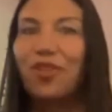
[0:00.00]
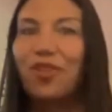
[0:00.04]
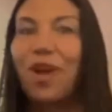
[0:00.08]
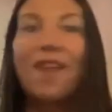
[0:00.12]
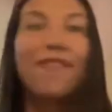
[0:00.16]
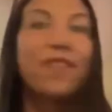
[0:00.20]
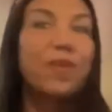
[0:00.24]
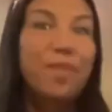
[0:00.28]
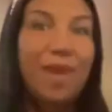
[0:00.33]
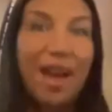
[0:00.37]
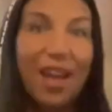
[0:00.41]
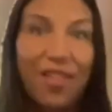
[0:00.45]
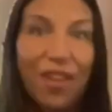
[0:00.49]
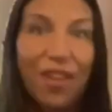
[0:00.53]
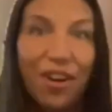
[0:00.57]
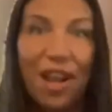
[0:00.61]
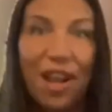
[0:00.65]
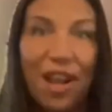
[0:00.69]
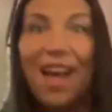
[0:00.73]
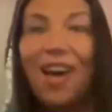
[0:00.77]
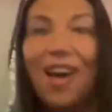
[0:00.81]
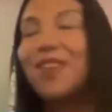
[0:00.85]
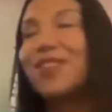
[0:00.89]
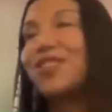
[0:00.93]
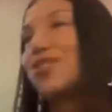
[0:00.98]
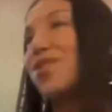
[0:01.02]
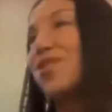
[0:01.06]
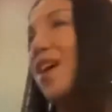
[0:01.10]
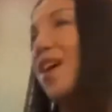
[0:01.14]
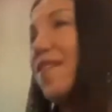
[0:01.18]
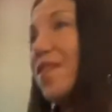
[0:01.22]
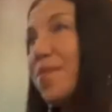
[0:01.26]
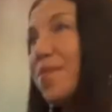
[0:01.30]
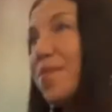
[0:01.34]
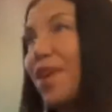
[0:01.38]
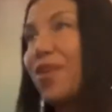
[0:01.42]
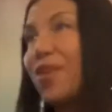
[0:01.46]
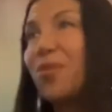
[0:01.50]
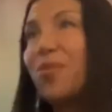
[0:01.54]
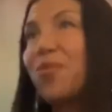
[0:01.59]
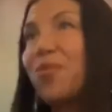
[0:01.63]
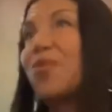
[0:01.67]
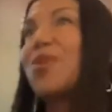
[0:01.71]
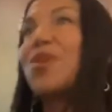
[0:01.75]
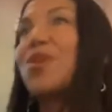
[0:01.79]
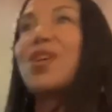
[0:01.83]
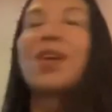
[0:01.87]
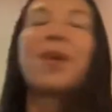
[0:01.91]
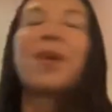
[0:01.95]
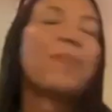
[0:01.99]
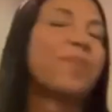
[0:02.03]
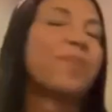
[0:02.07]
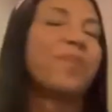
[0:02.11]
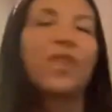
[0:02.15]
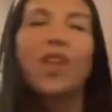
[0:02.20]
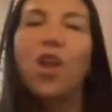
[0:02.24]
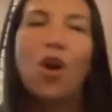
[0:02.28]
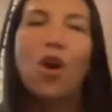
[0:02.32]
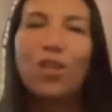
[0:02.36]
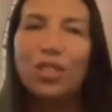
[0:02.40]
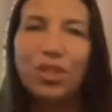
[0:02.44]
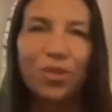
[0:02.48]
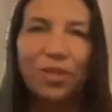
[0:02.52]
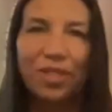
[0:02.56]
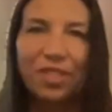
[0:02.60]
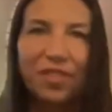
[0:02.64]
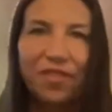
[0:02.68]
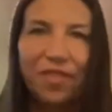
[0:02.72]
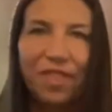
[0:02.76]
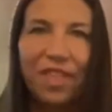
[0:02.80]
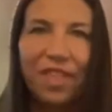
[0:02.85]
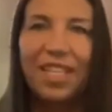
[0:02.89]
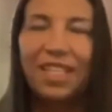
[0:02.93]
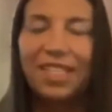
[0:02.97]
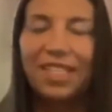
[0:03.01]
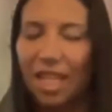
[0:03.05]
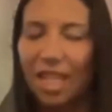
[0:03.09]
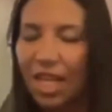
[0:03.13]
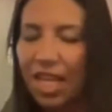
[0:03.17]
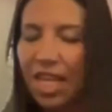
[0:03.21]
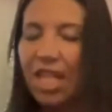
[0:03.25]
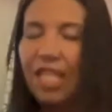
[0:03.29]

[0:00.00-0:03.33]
Driving by their house, driving by their work, all sorts of things.